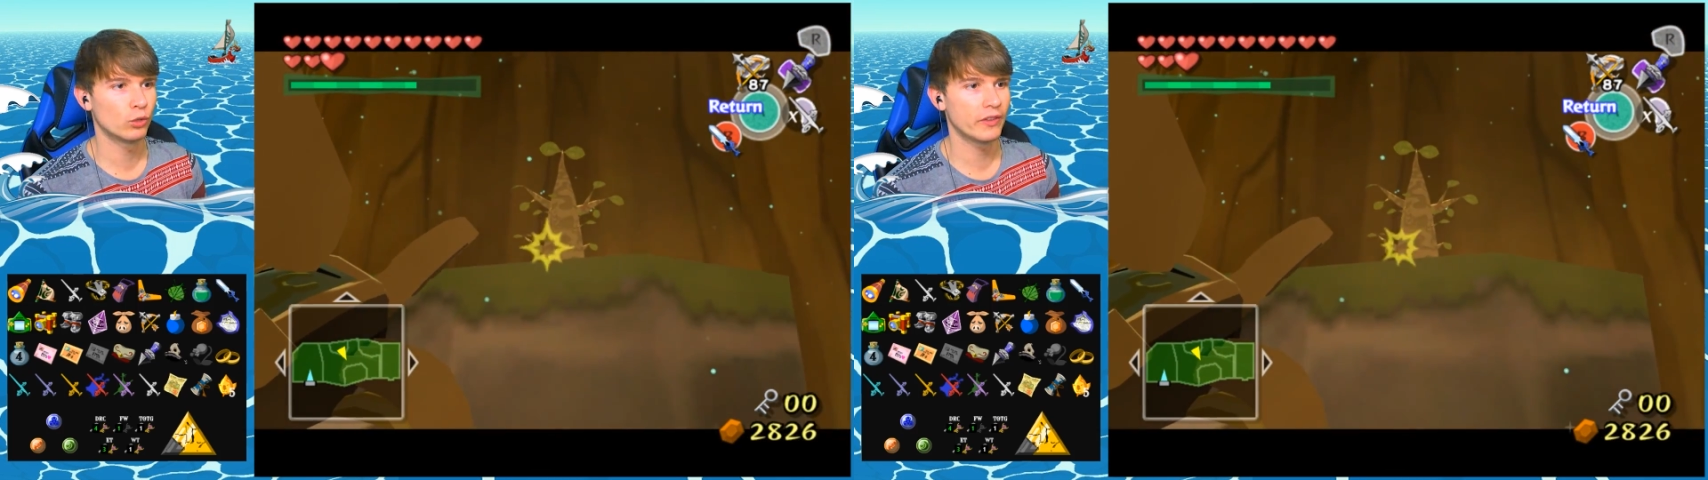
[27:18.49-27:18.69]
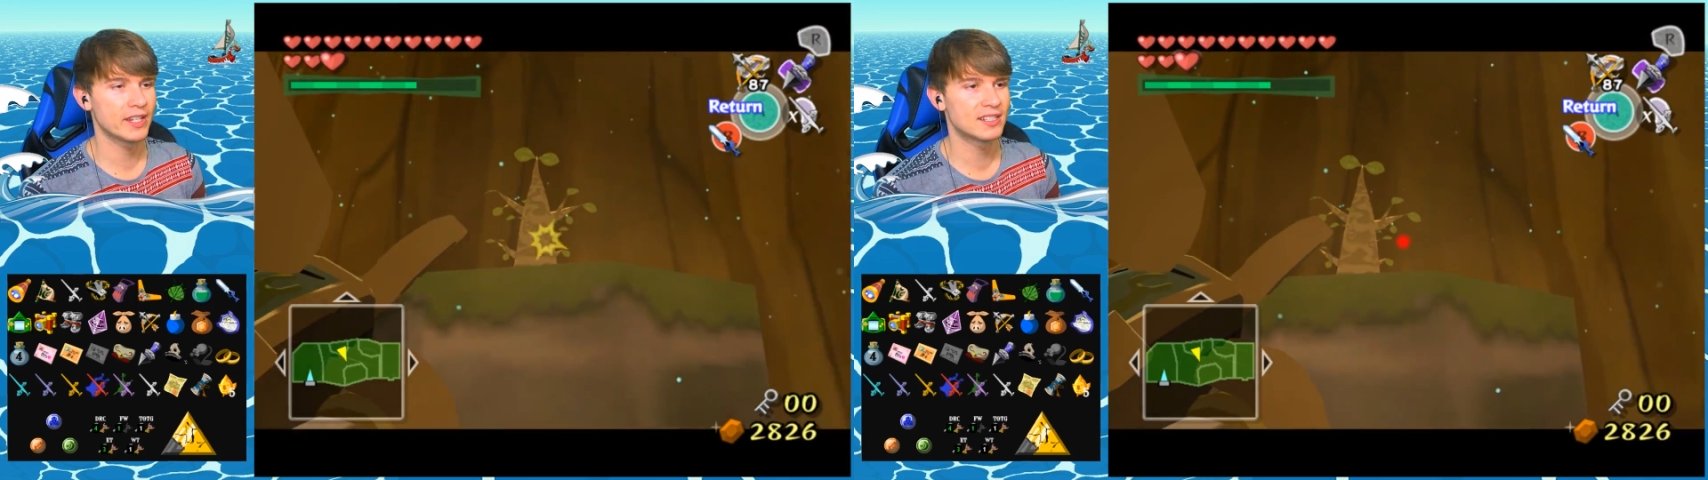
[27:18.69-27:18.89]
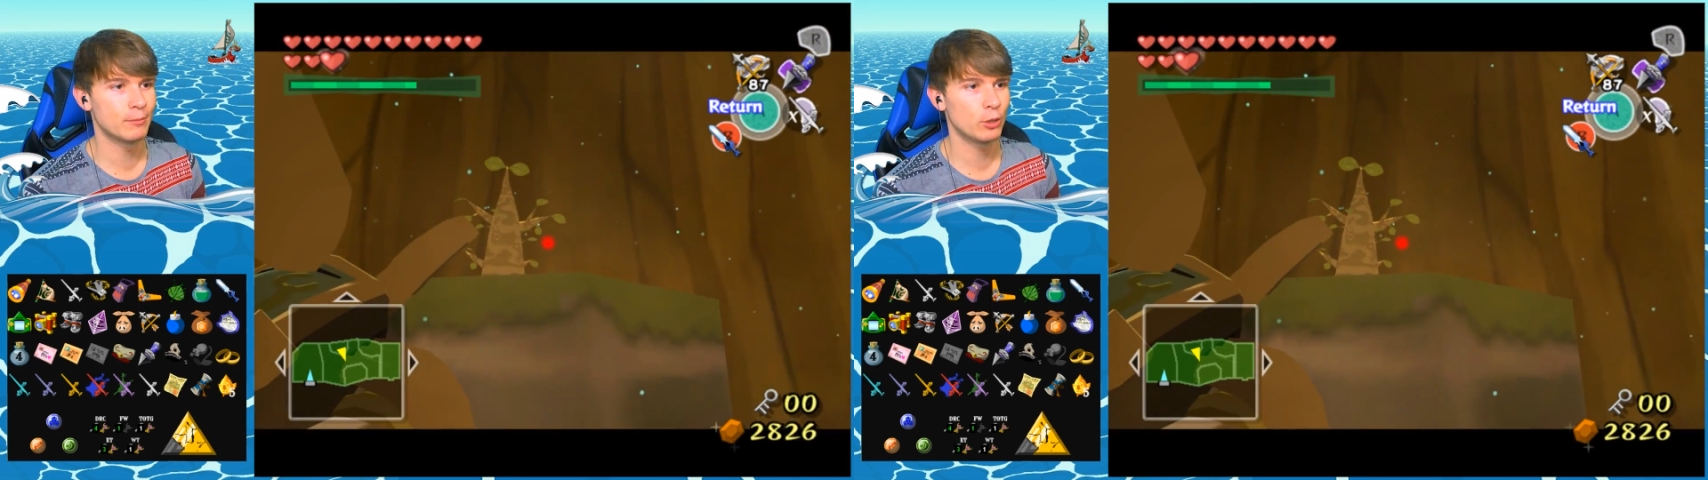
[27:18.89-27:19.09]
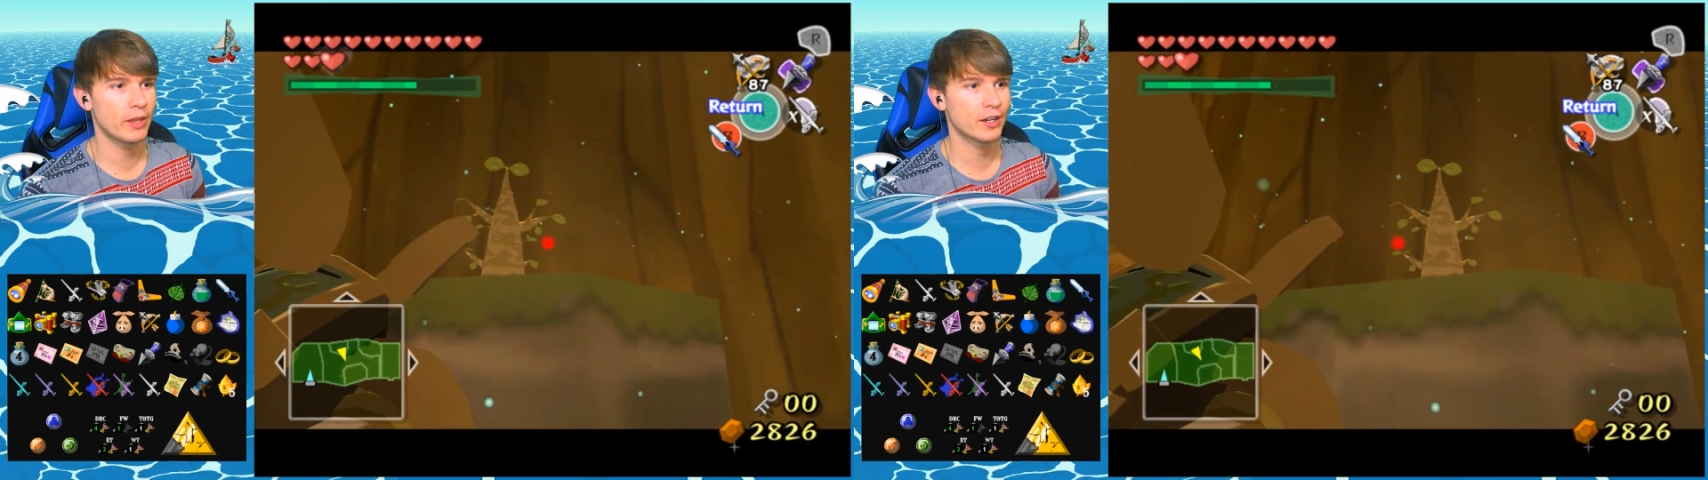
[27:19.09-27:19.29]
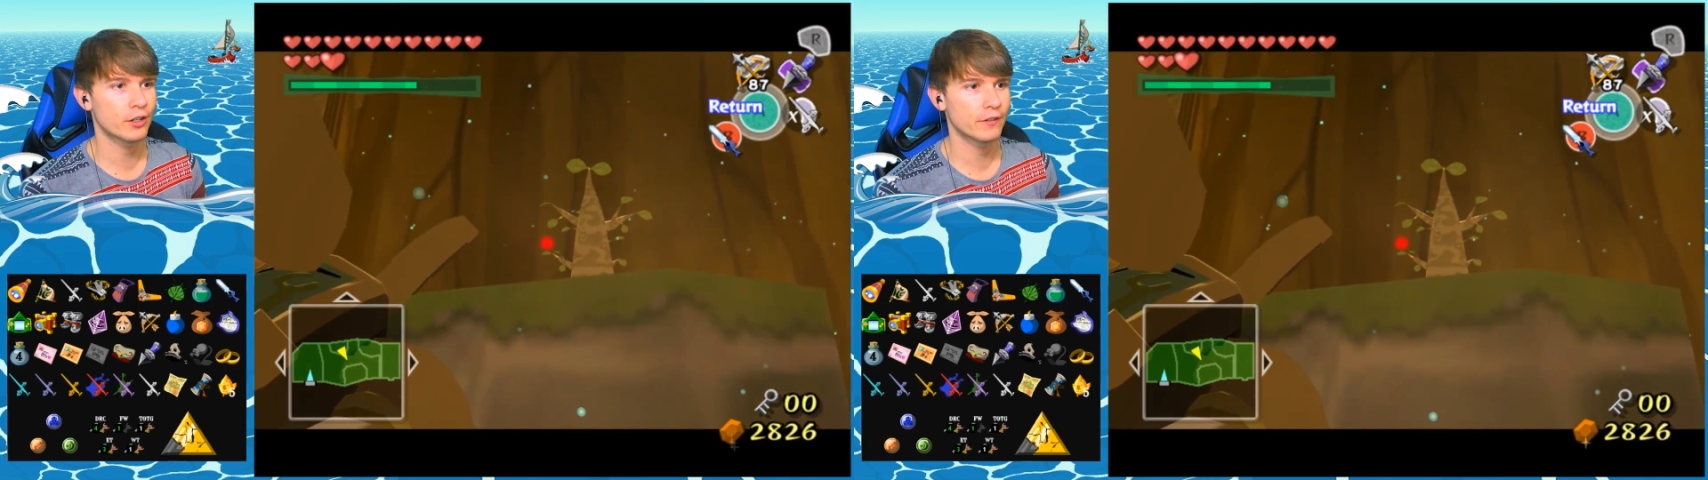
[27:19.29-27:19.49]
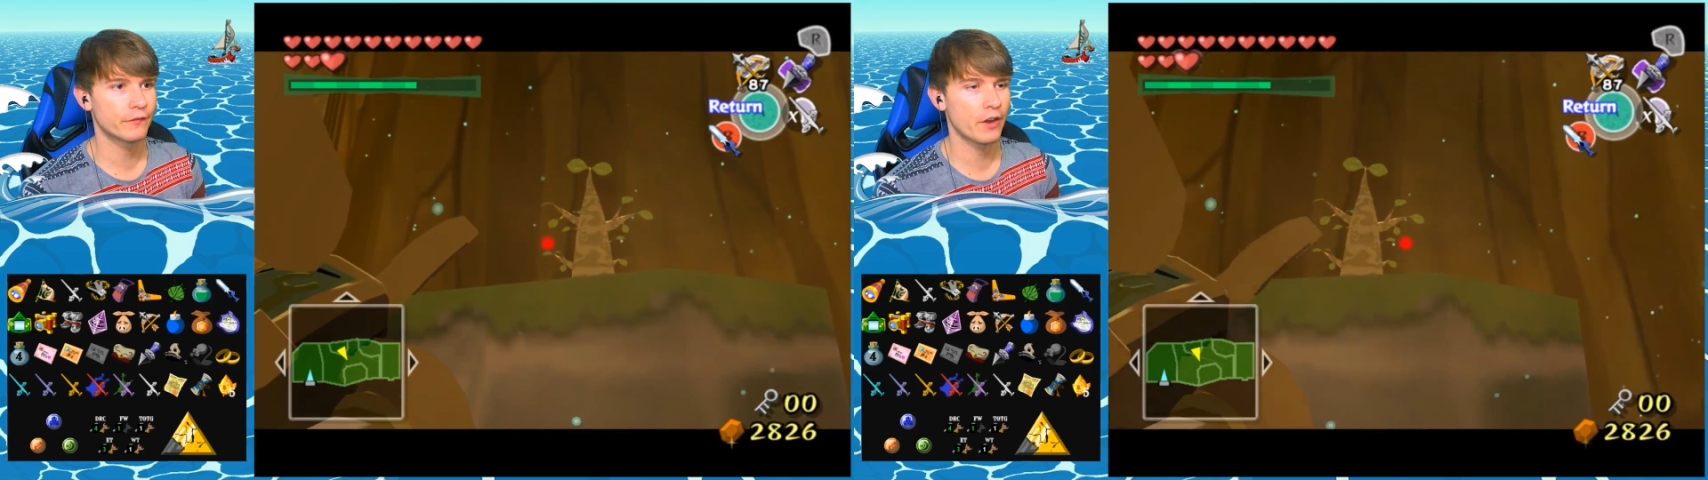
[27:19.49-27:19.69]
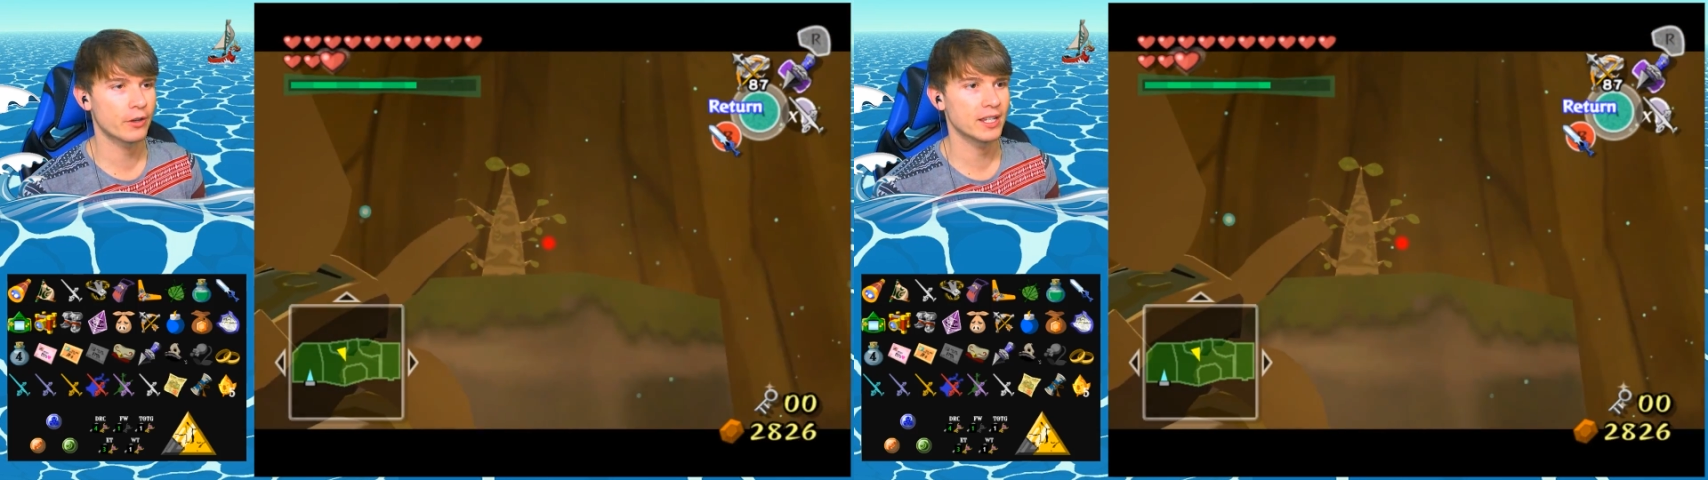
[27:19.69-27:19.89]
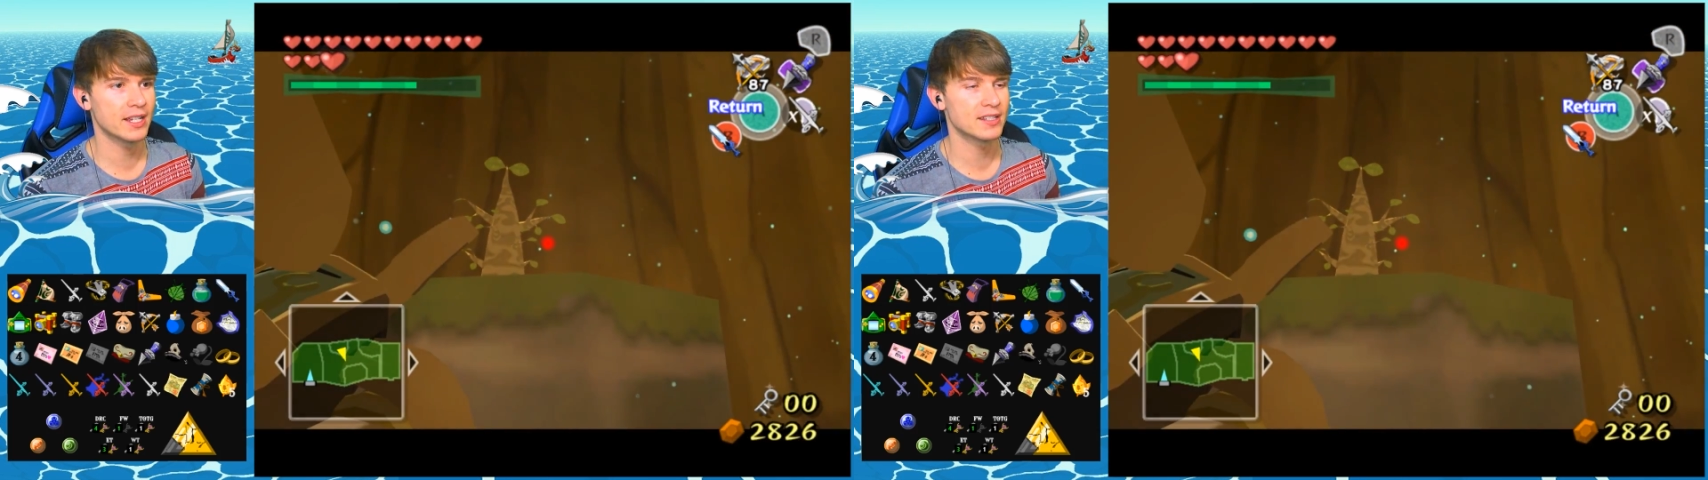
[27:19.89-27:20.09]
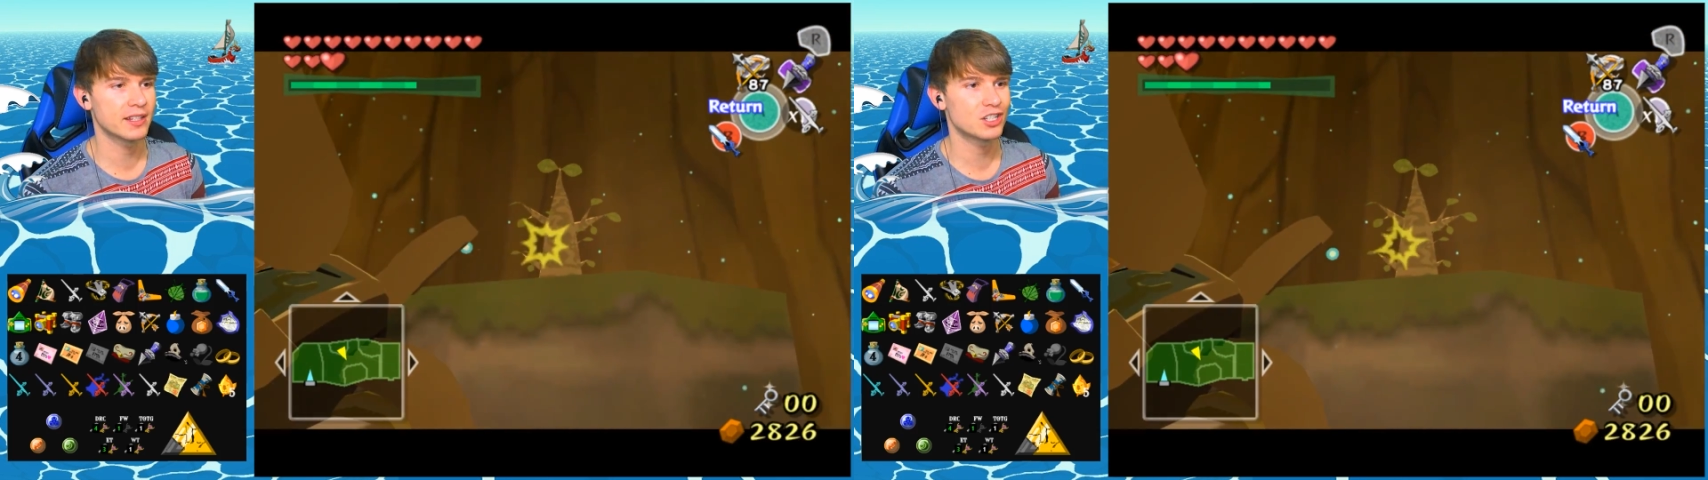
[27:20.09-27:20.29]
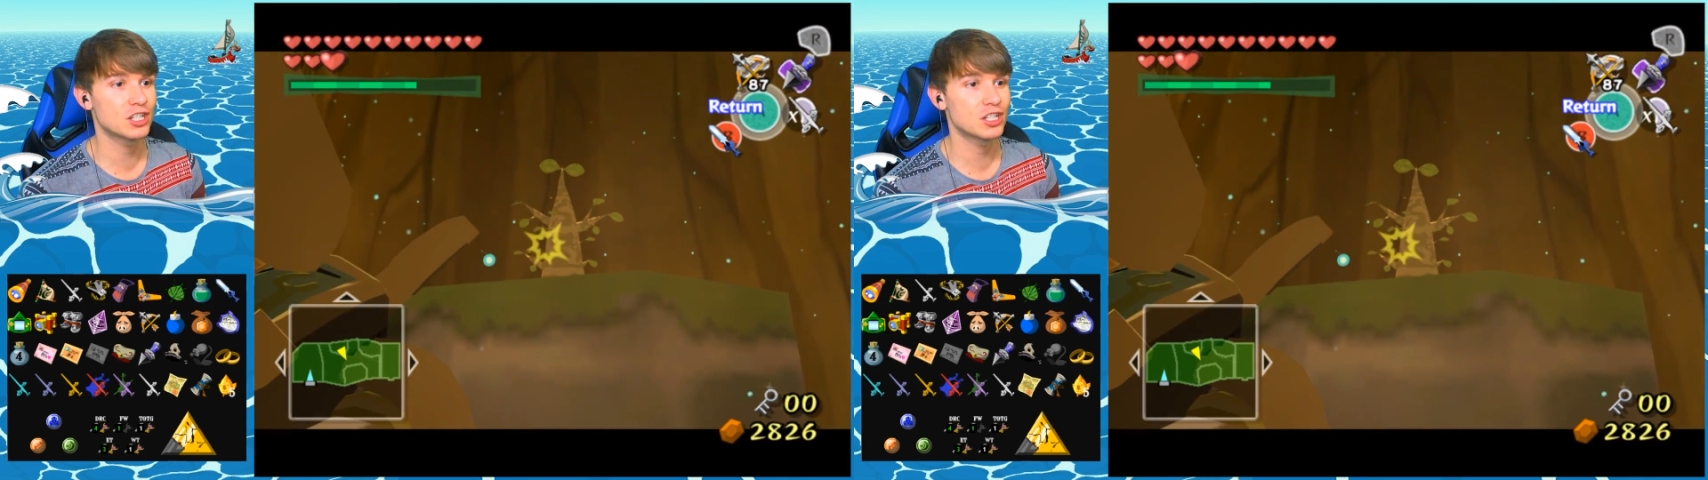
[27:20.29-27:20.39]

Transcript: really stimulate her very easily.